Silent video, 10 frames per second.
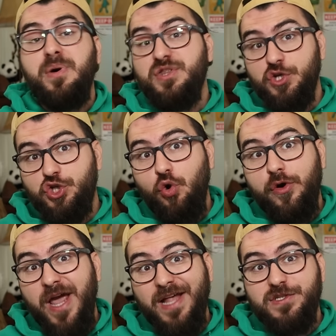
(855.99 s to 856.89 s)
But the
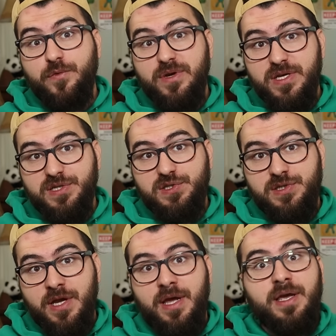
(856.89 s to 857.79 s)
short answer
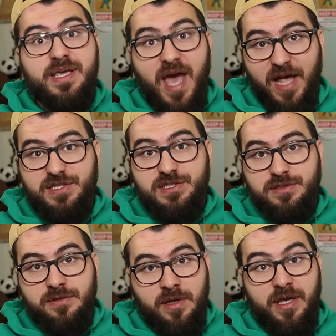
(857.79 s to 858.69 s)
is
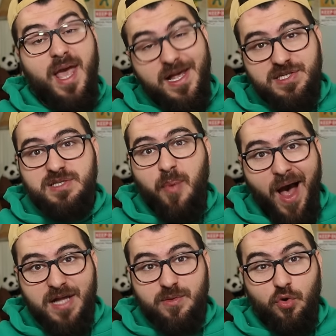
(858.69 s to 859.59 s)
yes. Yes, it's
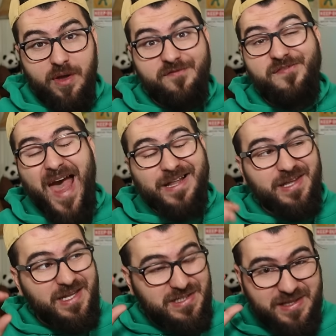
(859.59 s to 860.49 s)
possible. In
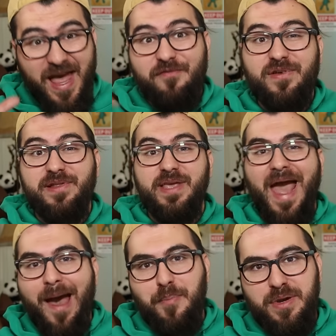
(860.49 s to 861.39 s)
fact, it's definitely
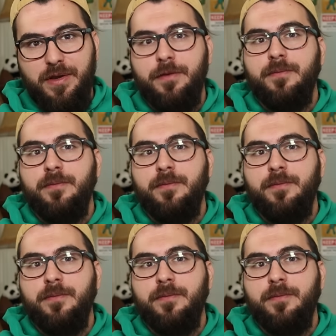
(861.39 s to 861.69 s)
happening.